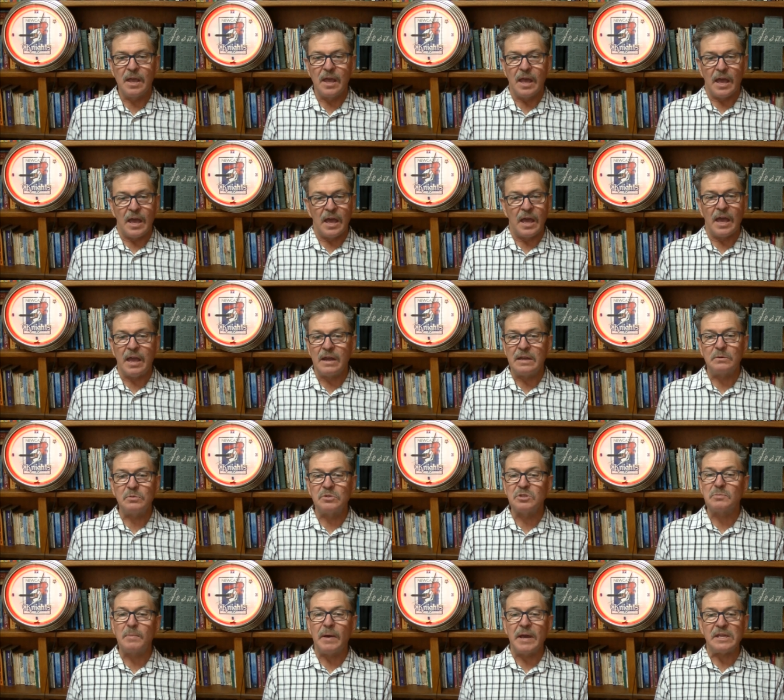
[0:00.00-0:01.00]
and he
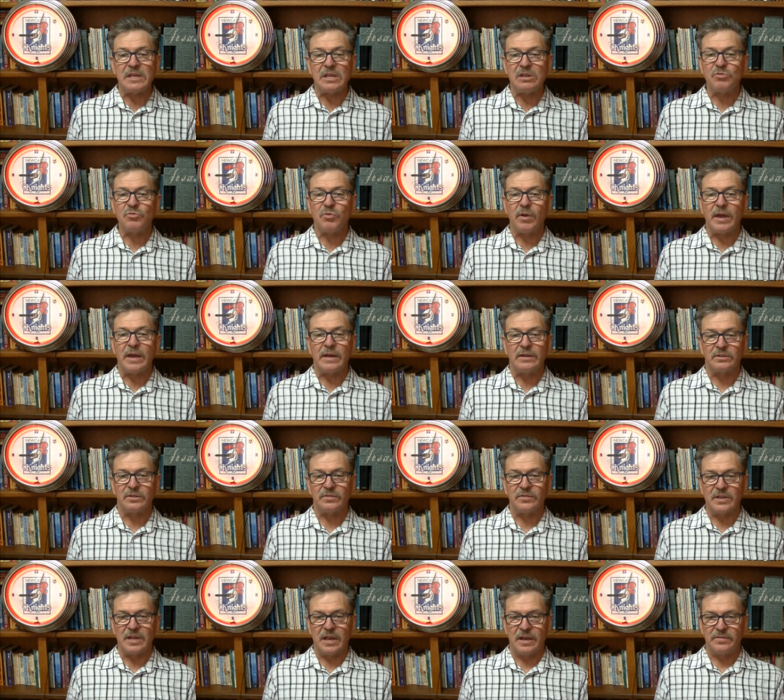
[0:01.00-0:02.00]
was making ground
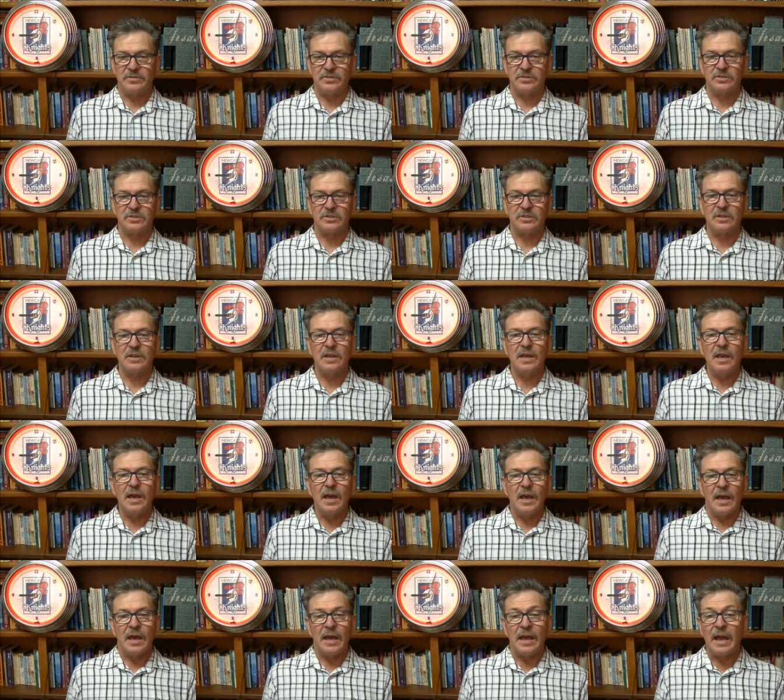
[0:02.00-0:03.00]
on the others.
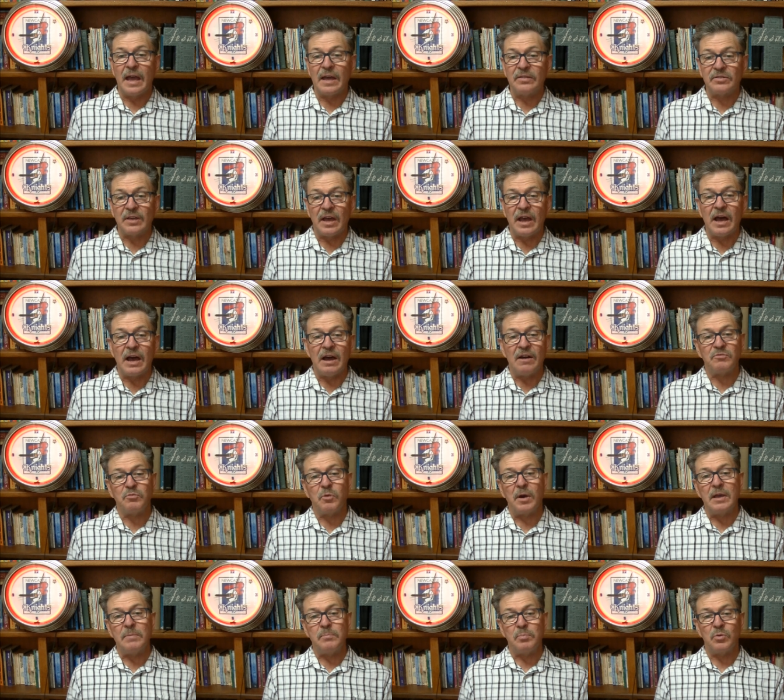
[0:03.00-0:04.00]
At the
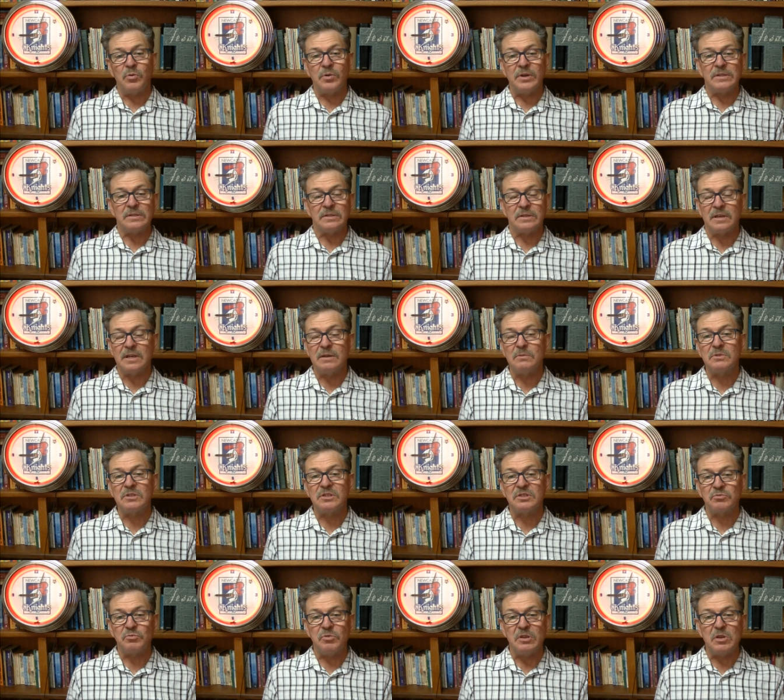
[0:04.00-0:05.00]
halfway point, he was
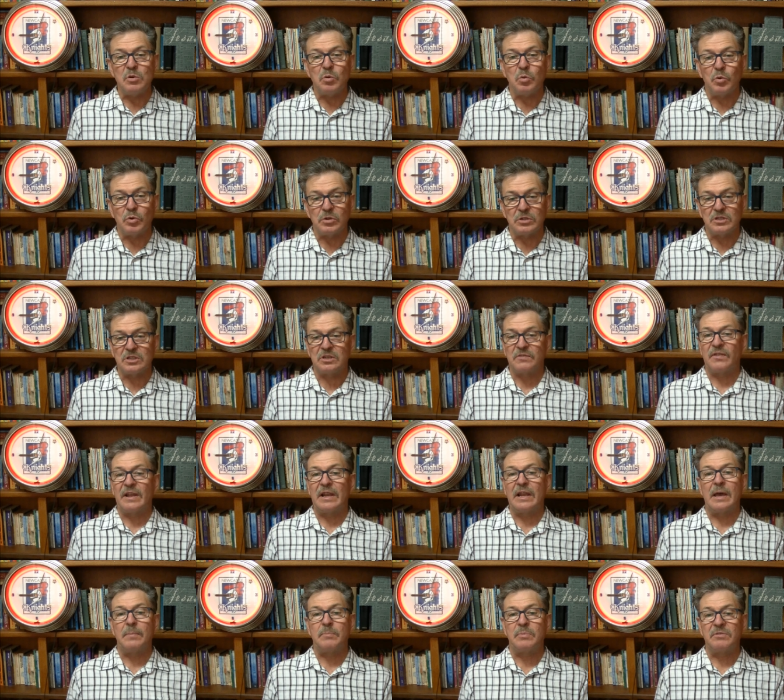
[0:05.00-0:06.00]
three quarters of a
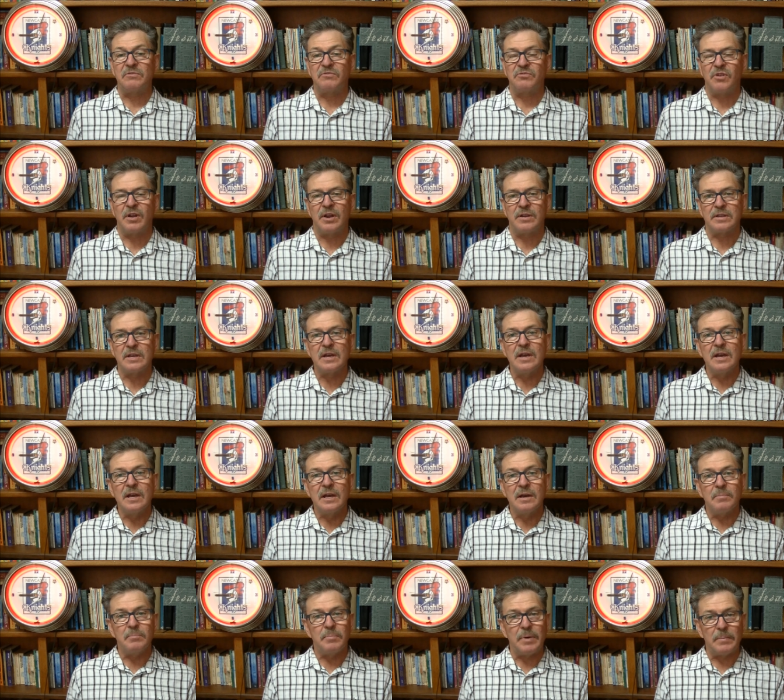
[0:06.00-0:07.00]
lap in front,
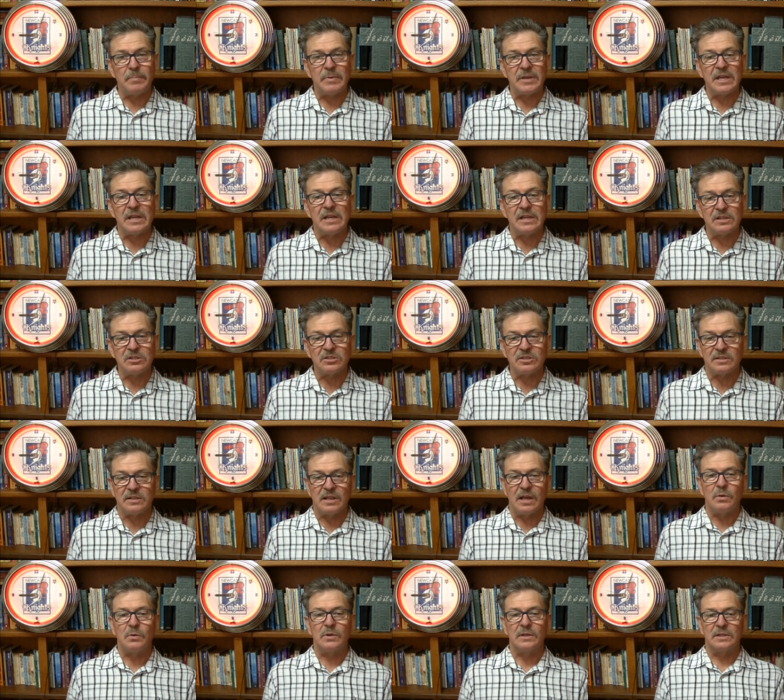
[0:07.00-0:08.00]
but beginning to
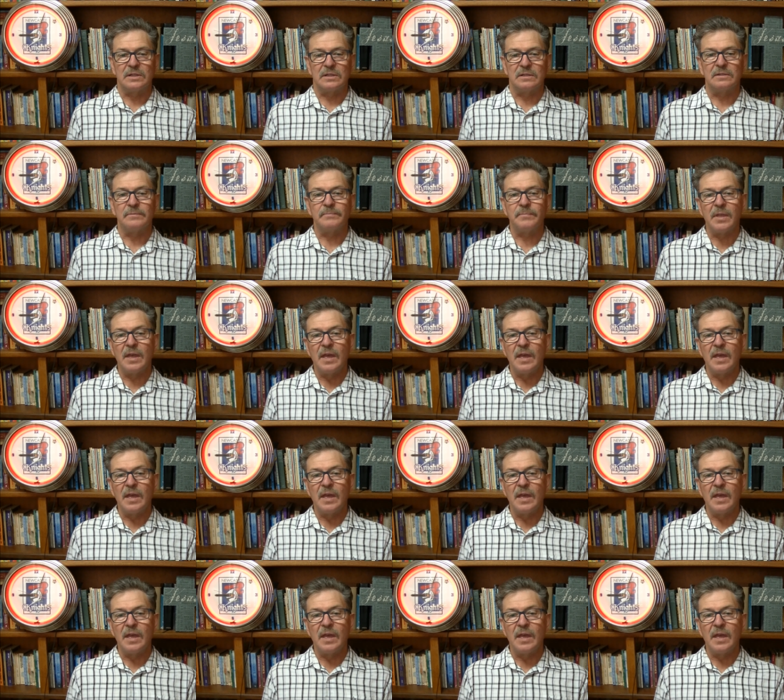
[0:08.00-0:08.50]
slow a little.